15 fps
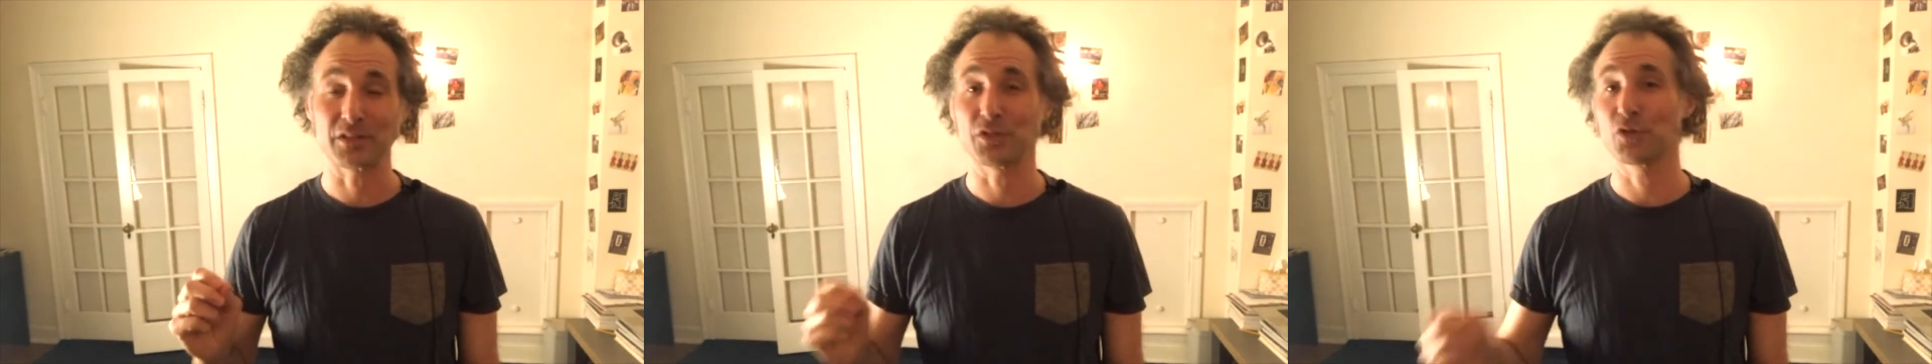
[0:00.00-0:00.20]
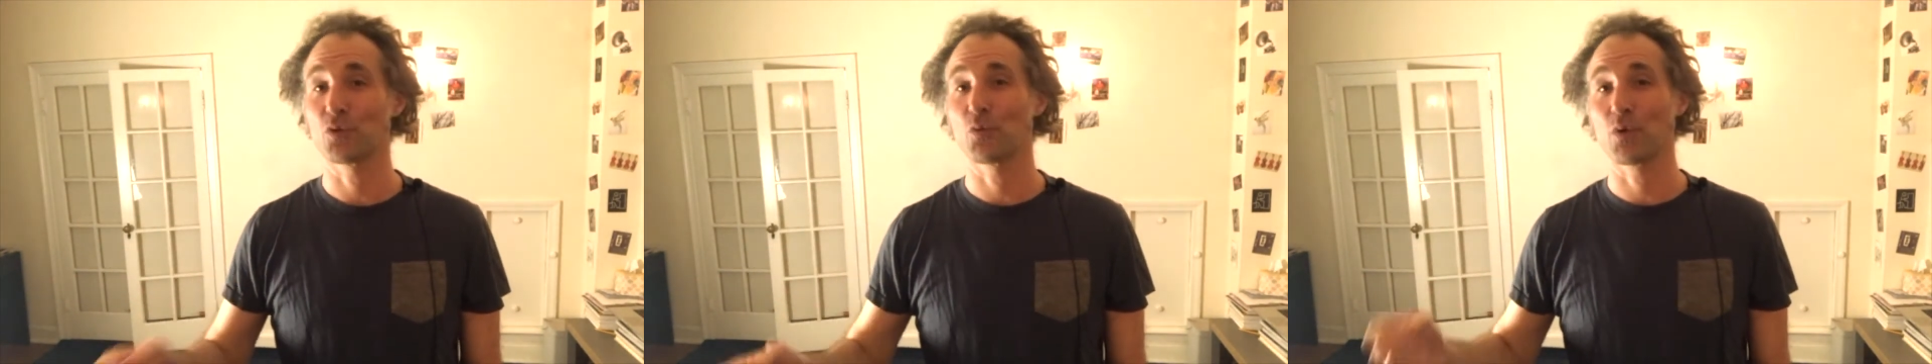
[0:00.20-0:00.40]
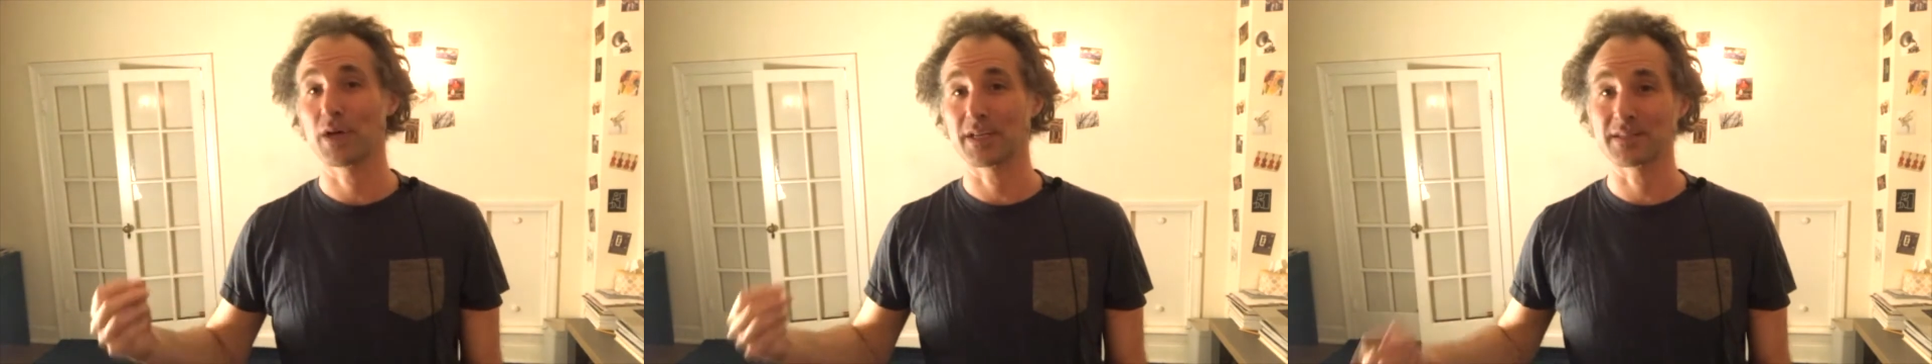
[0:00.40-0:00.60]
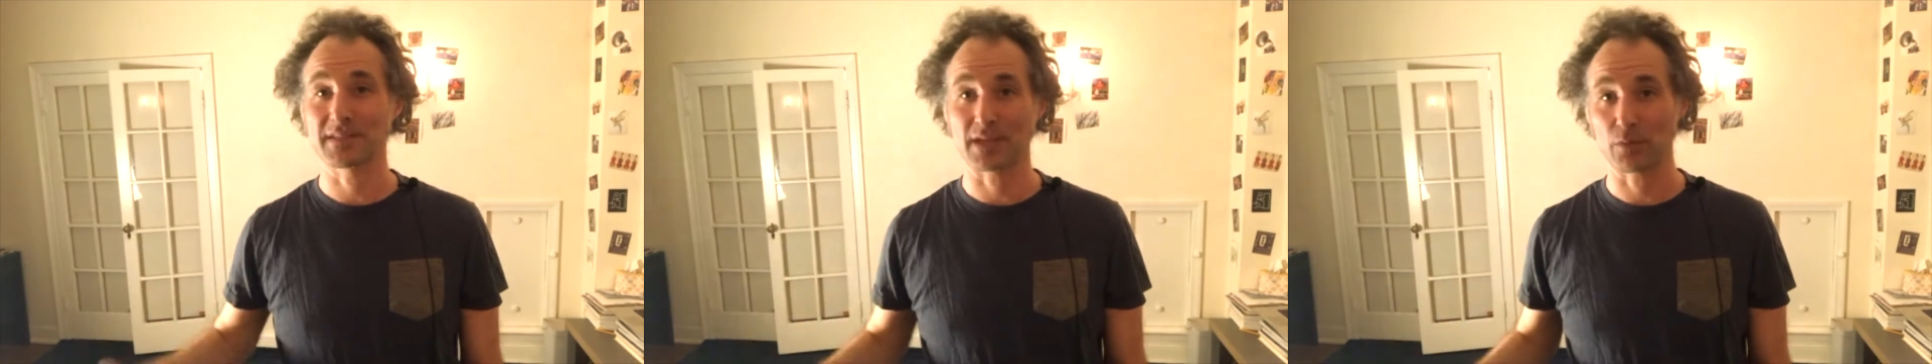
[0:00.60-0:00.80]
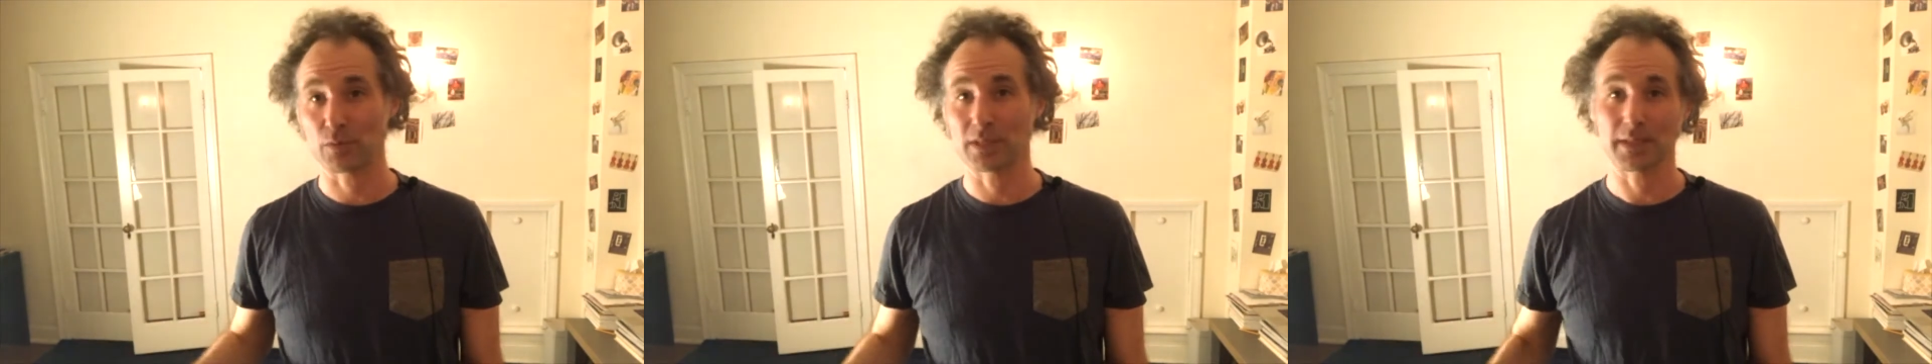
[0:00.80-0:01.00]
You don't want to
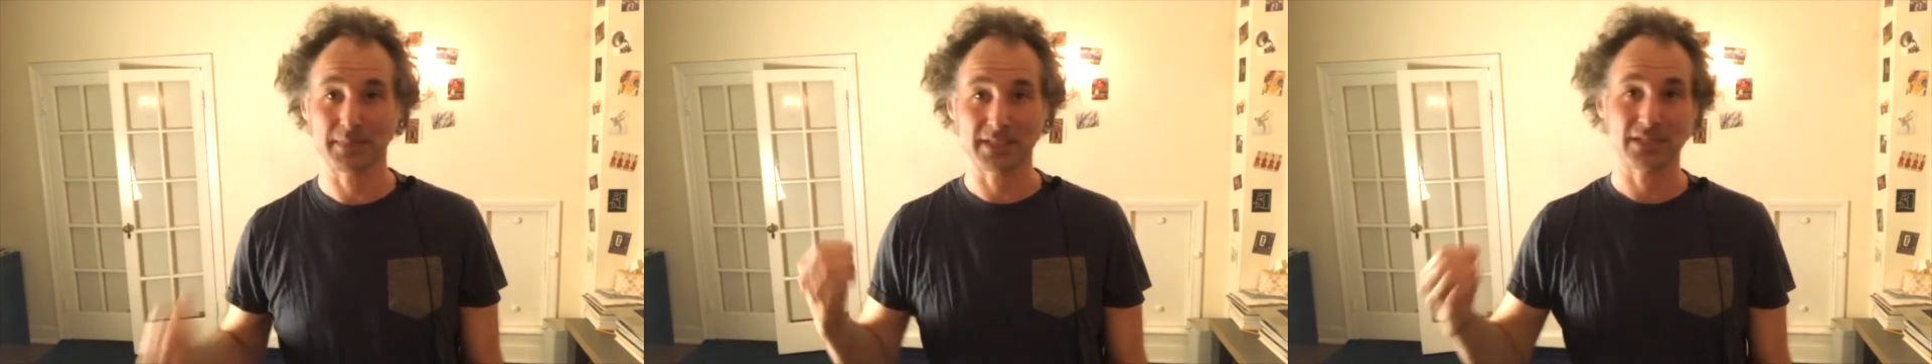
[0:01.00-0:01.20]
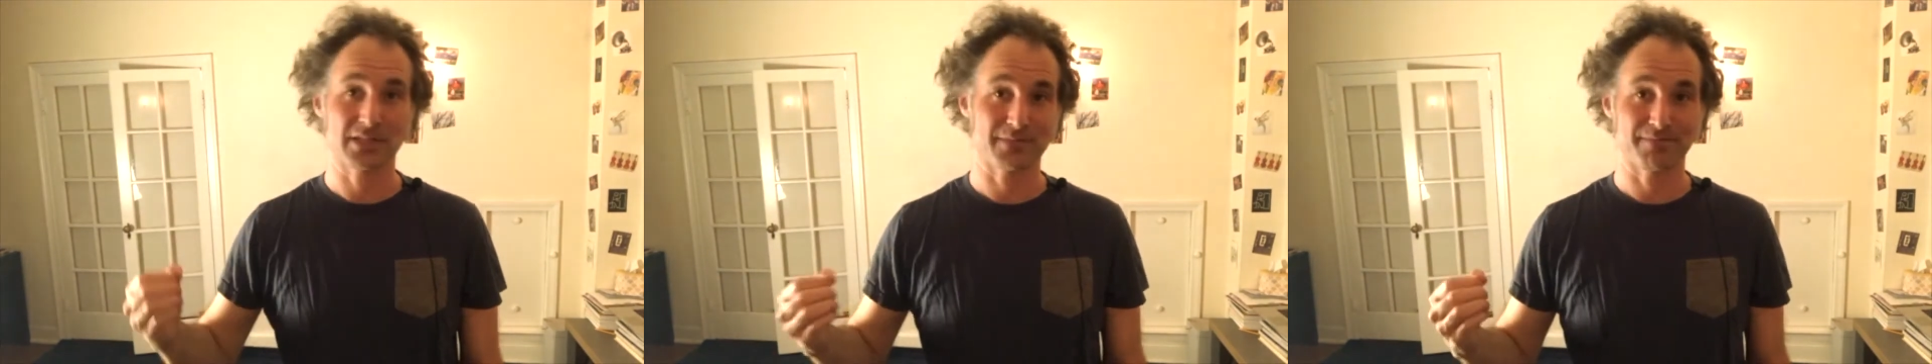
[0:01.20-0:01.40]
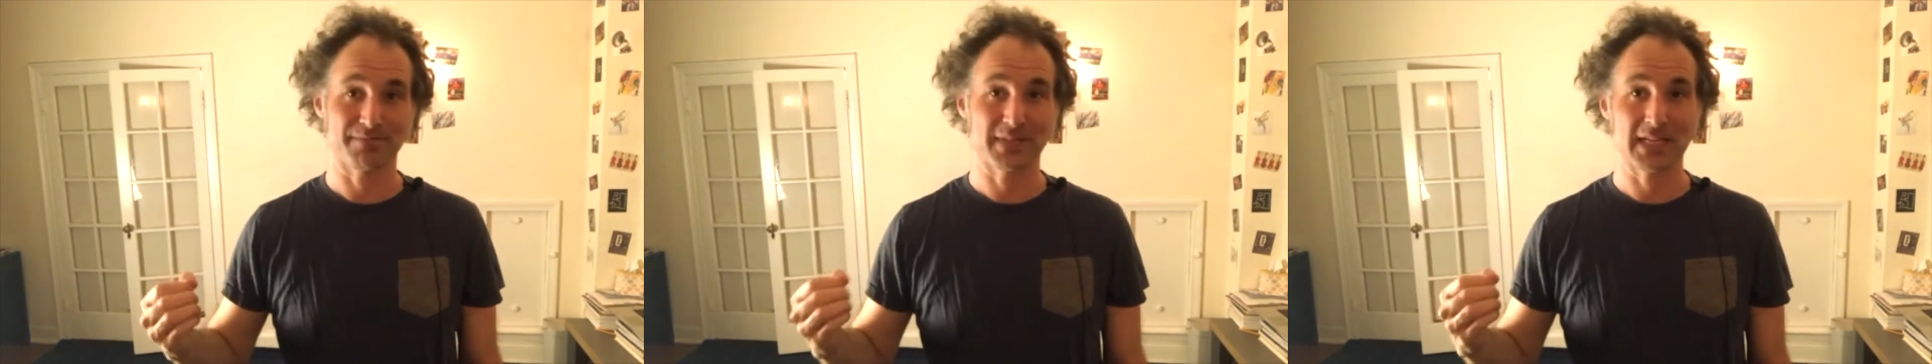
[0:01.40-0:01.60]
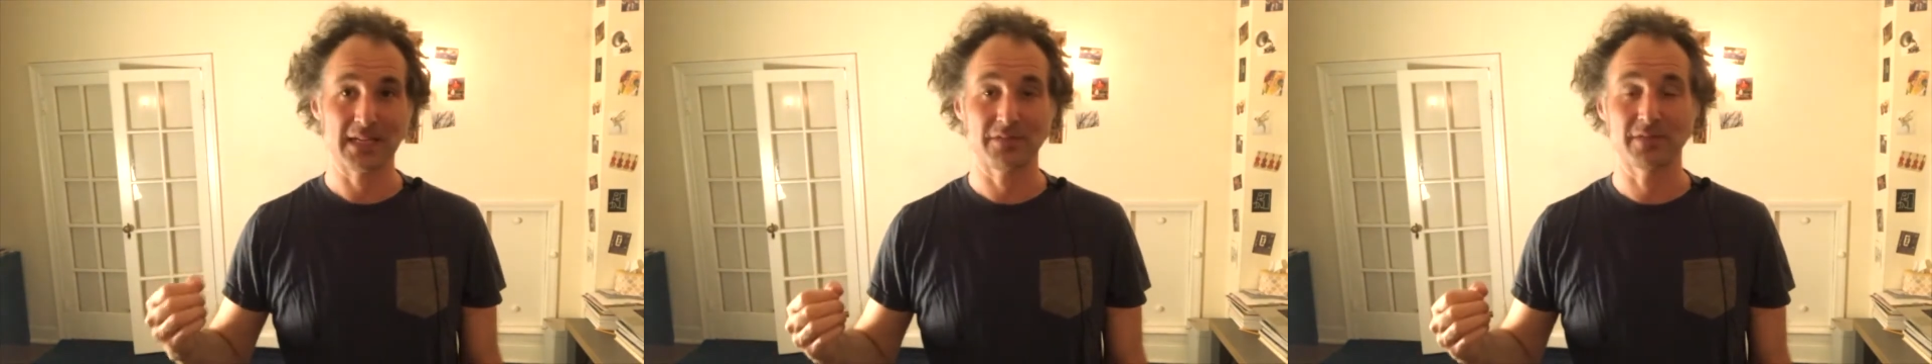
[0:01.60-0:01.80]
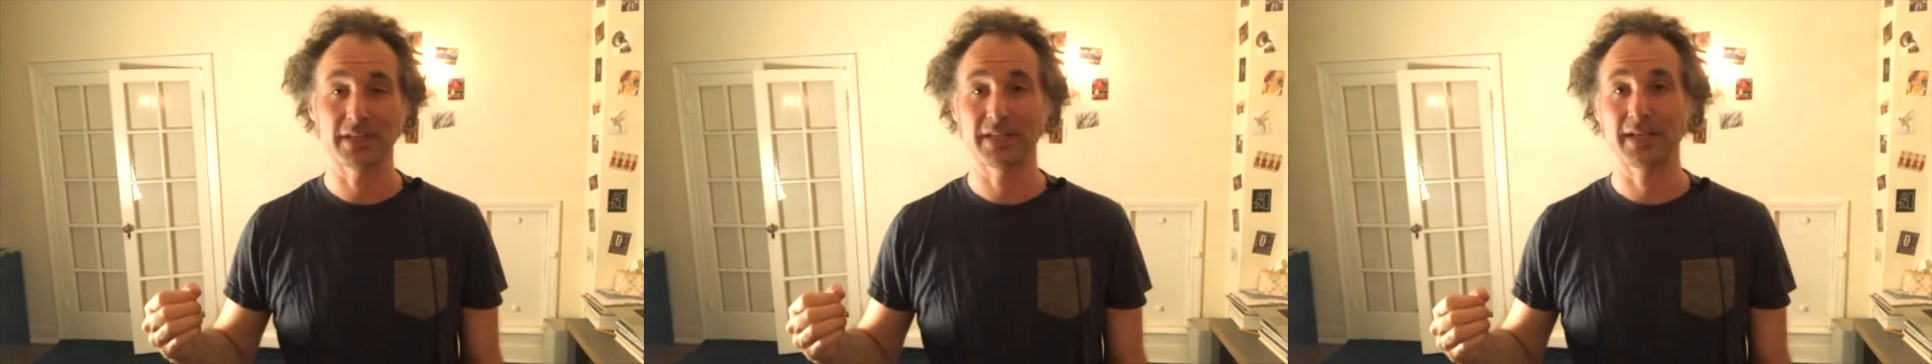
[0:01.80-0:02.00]
say, well, let me just
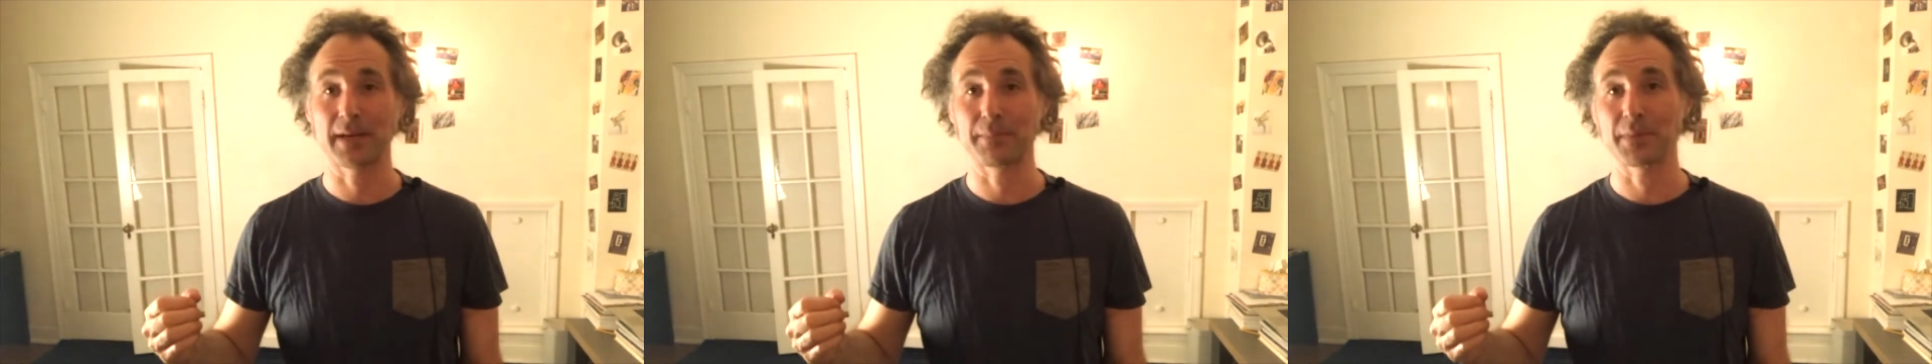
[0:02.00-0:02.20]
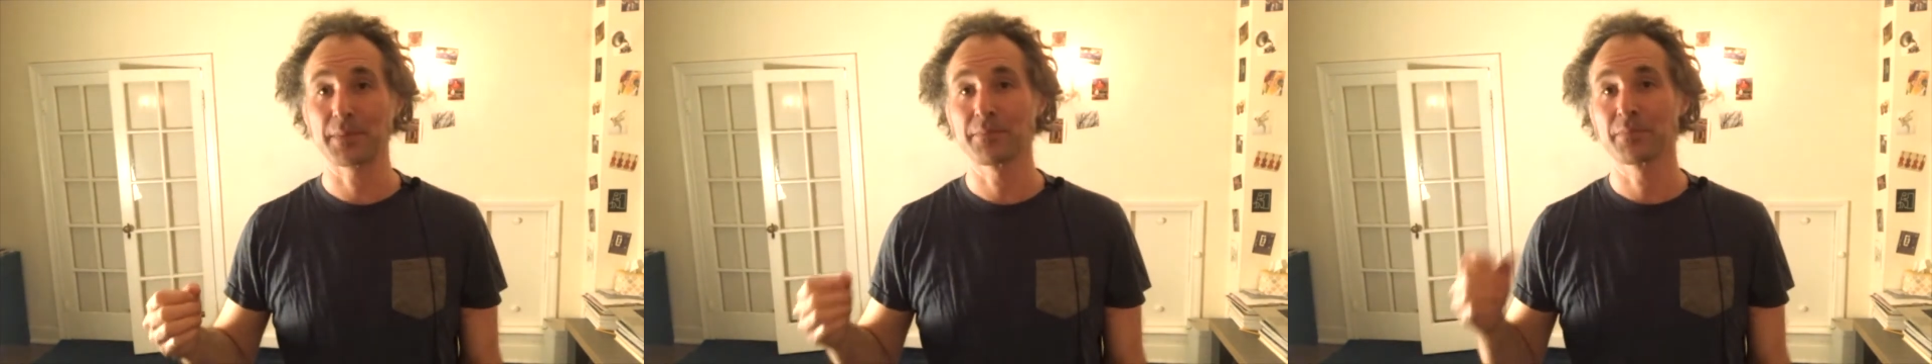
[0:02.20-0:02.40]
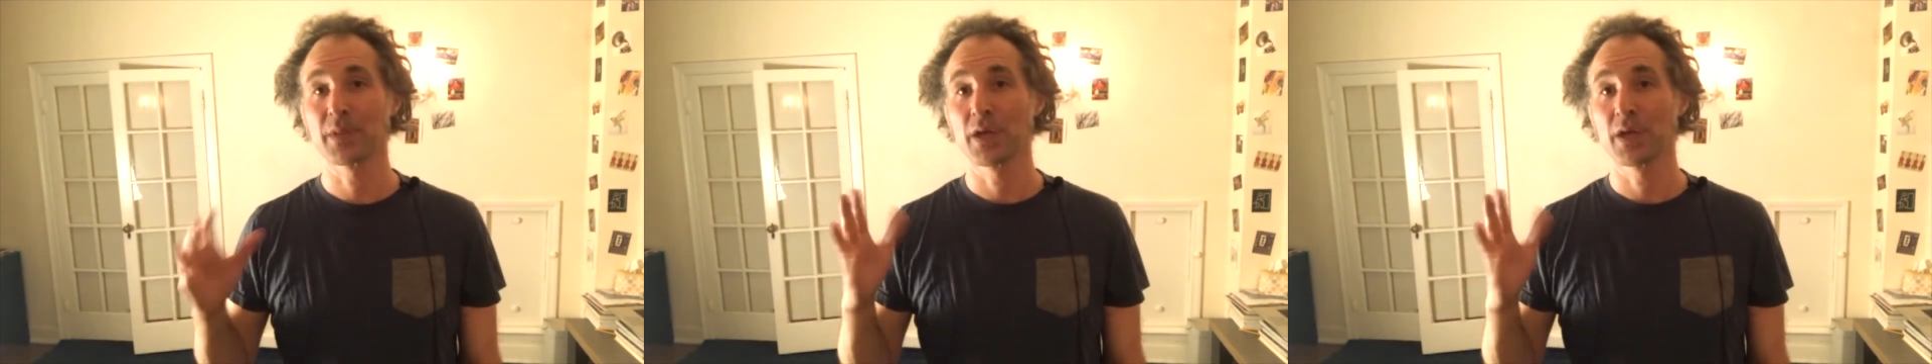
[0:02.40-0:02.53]
even it up.